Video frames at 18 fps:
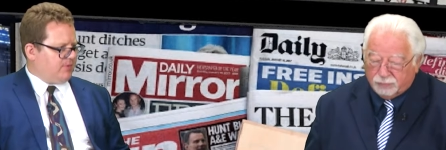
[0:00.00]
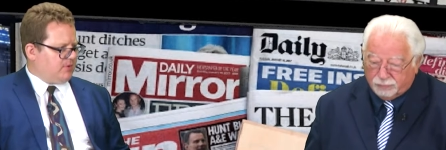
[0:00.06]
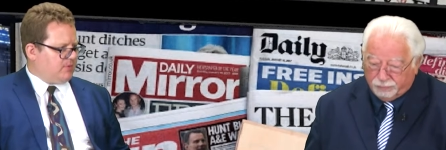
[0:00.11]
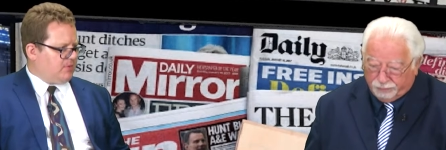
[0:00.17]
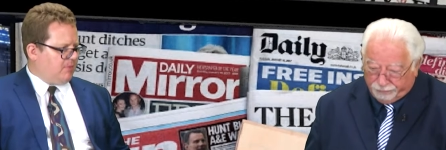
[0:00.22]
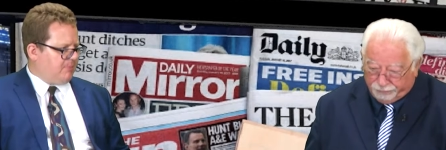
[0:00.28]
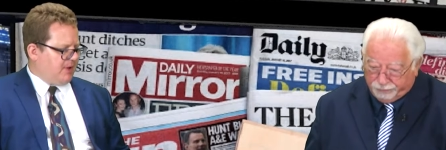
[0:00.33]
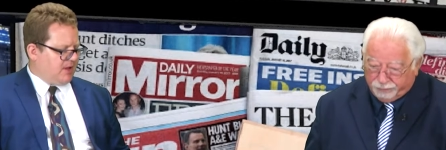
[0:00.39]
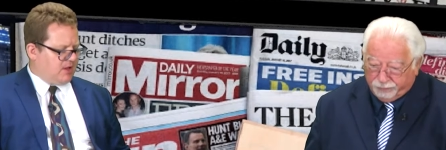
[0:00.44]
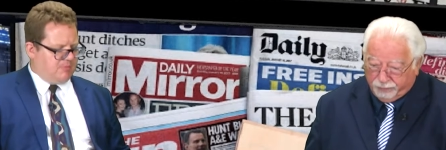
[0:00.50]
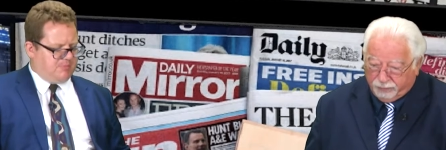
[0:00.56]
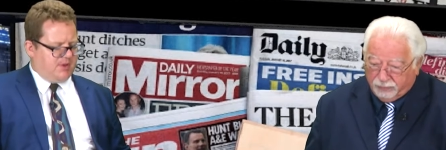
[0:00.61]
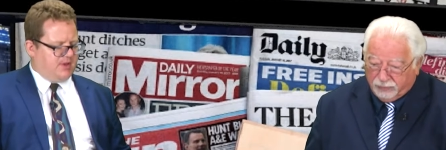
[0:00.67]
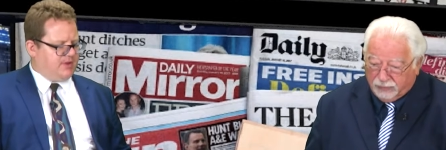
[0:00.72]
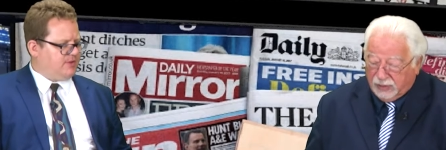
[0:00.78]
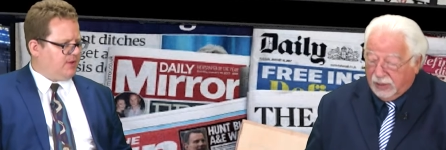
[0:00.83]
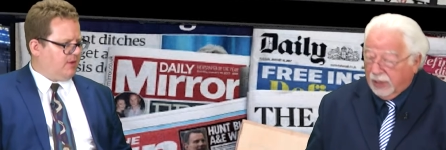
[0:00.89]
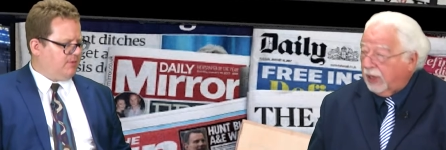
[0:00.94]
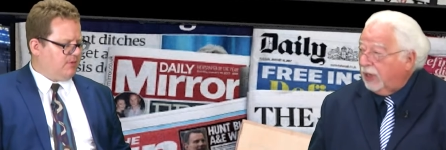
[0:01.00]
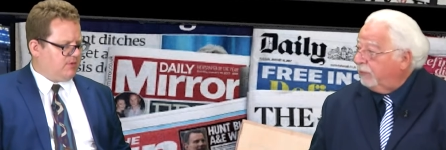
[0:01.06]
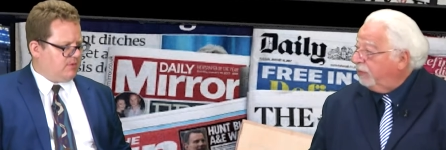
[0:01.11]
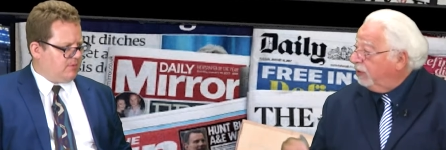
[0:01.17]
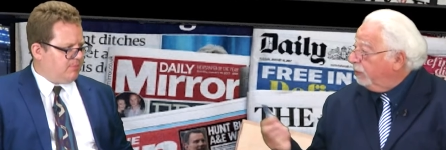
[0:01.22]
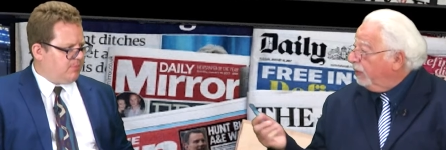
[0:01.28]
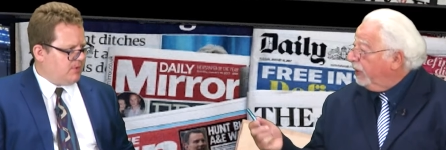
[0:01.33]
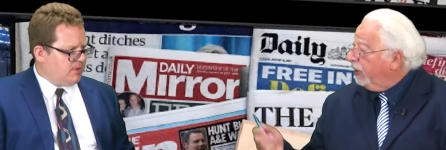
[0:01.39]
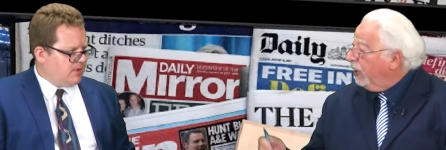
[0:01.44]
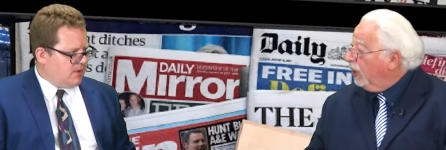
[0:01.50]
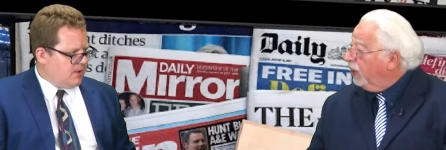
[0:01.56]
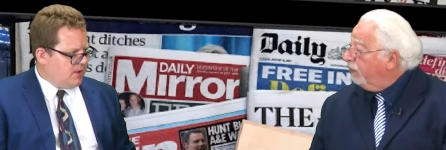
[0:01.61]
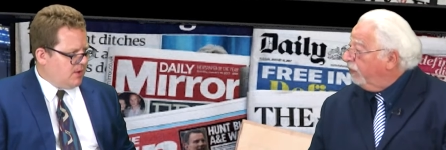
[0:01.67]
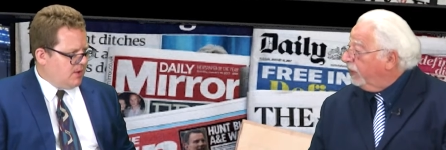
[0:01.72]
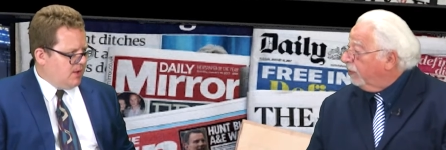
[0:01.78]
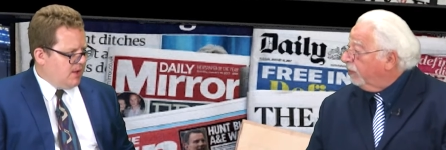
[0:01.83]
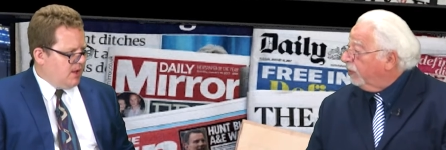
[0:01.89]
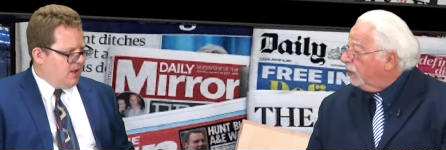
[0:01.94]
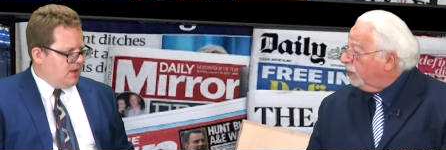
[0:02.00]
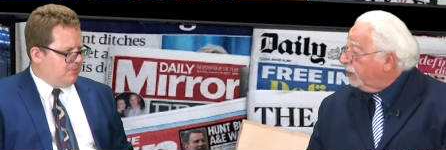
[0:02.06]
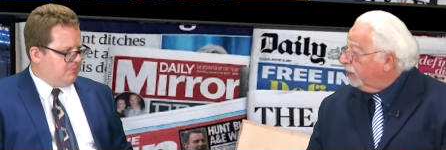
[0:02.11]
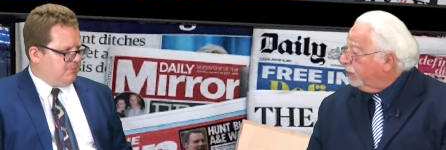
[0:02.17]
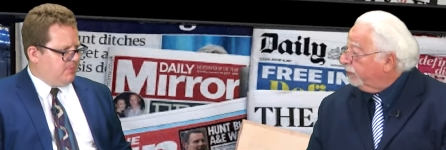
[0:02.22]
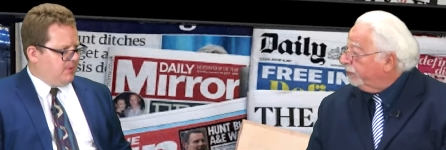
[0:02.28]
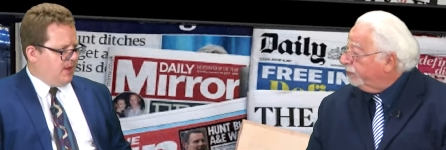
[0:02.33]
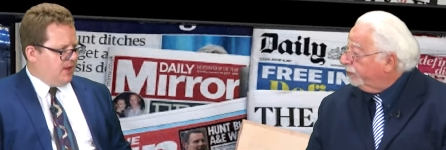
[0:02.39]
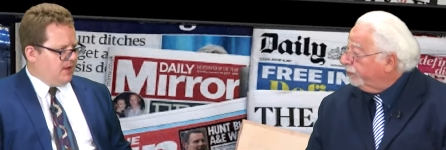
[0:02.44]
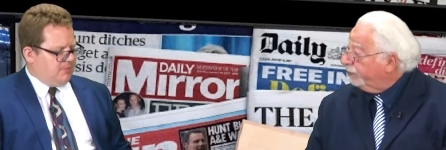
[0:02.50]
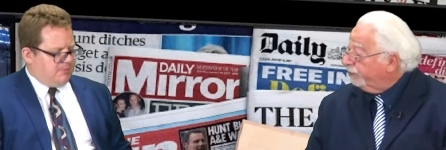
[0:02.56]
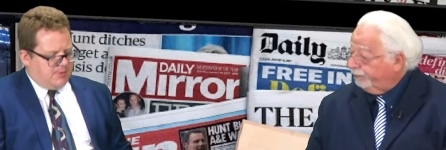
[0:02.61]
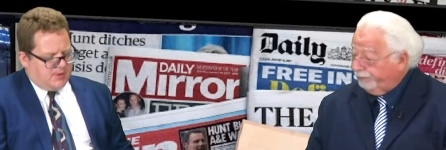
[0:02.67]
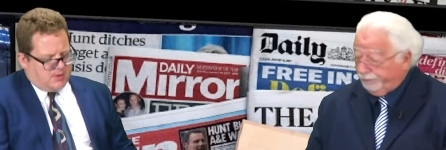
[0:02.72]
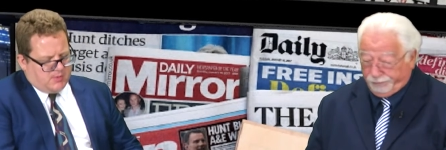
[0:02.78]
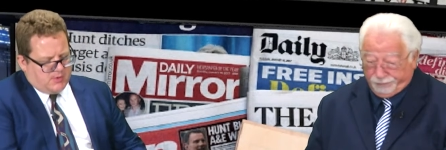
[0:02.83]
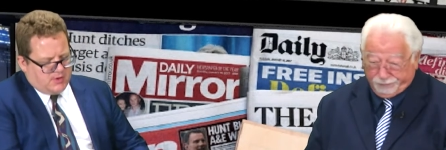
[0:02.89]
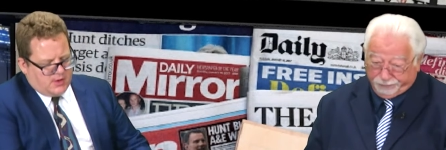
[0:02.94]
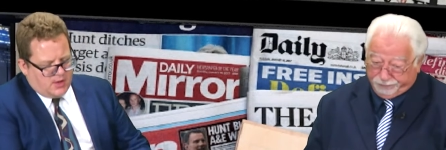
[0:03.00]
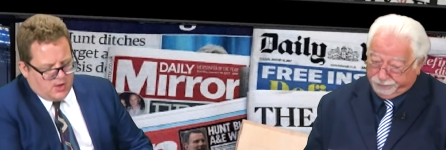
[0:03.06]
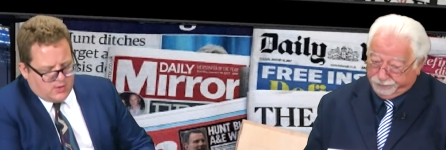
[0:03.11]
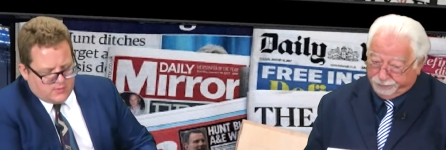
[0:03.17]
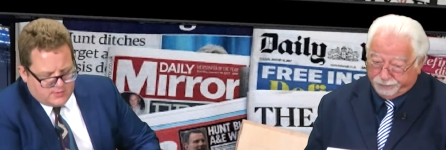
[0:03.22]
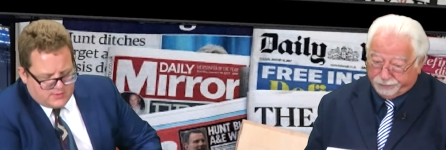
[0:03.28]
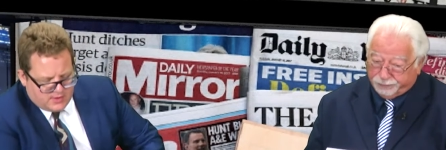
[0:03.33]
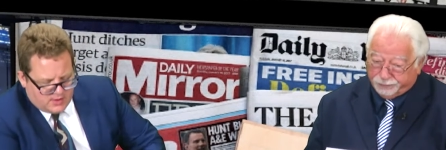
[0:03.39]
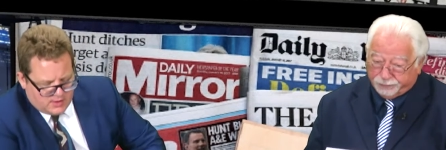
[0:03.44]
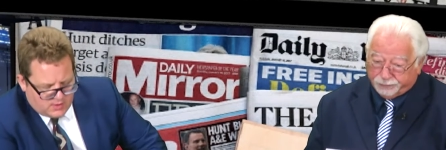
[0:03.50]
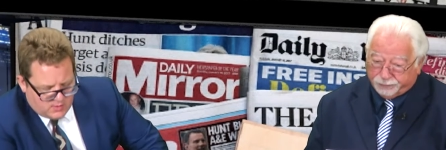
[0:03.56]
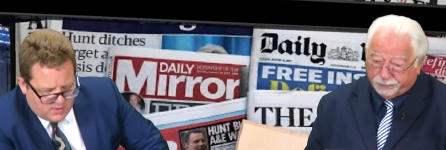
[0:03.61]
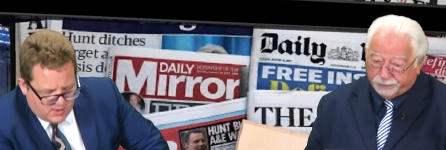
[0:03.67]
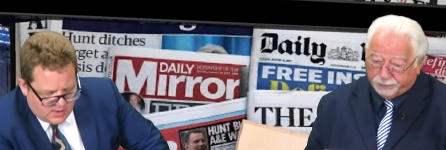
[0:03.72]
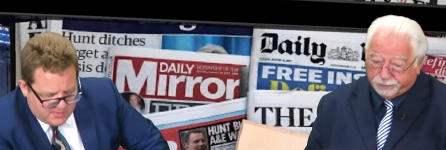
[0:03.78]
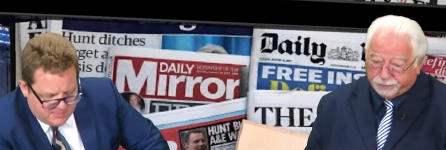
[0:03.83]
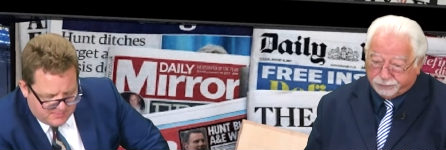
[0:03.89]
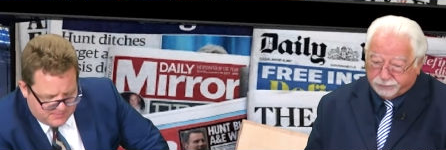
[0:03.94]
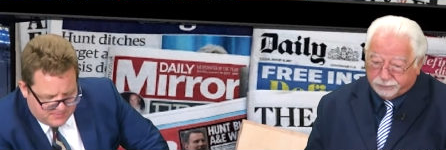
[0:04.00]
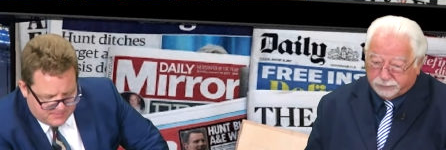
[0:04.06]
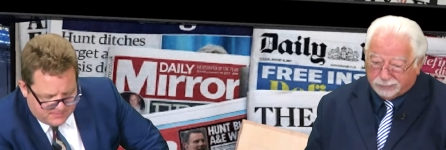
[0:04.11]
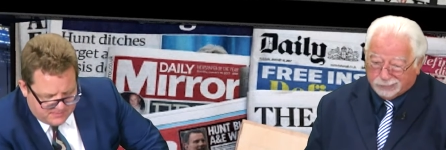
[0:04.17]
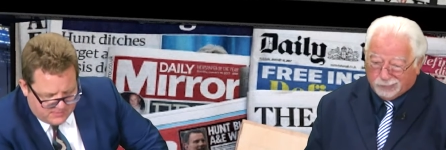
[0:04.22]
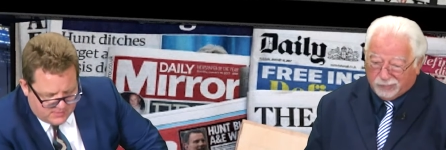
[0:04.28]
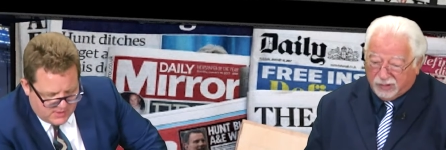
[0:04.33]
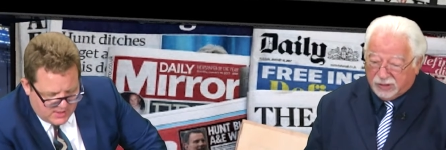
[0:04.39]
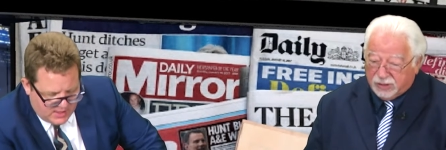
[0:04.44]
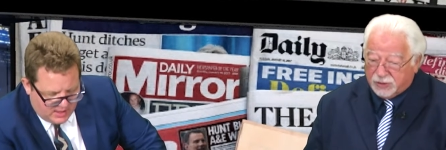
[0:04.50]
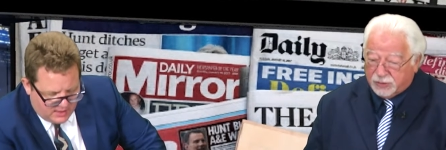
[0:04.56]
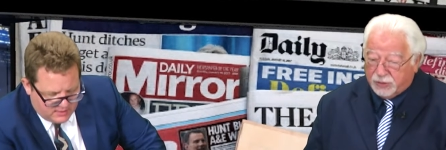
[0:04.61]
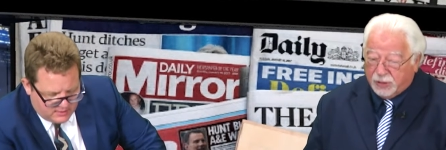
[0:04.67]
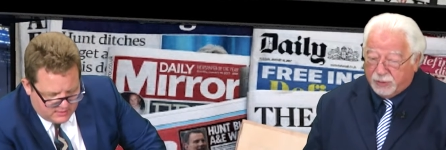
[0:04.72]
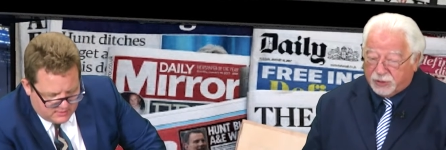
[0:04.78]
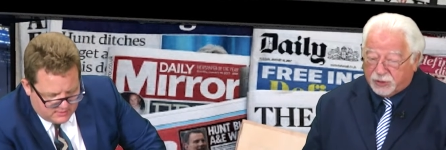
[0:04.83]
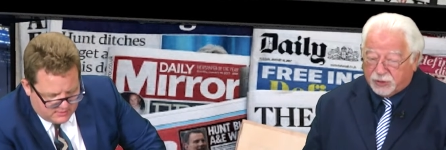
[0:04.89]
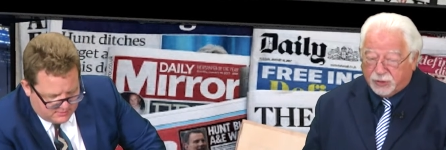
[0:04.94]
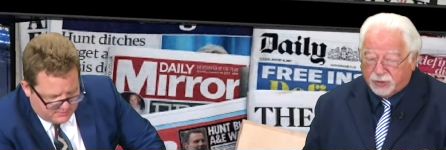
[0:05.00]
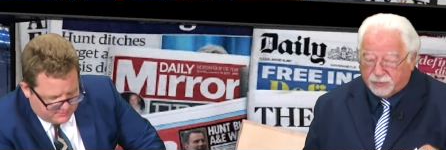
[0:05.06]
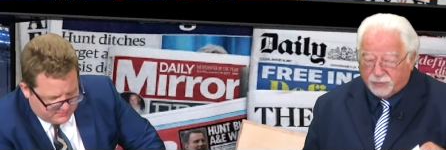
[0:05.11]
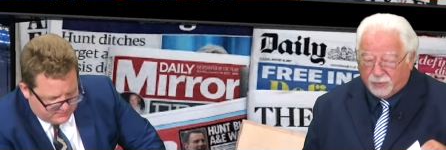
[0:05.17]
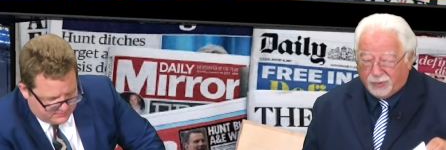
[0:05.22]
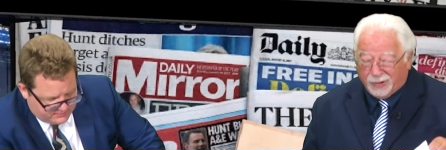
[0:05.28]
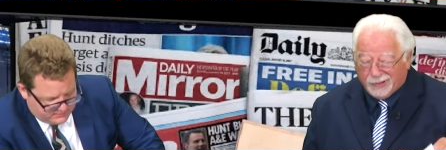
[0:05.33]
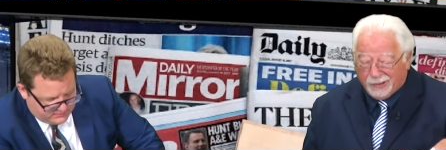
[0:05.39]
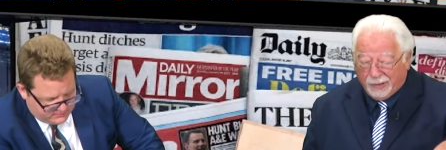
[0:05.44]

Speaker 1: as well, back at Peacehaven. And a big one in Hove they built. Uh, yeah, and a big one in Hove. So. Um, yeah.
Speaker 2: no excuse for it.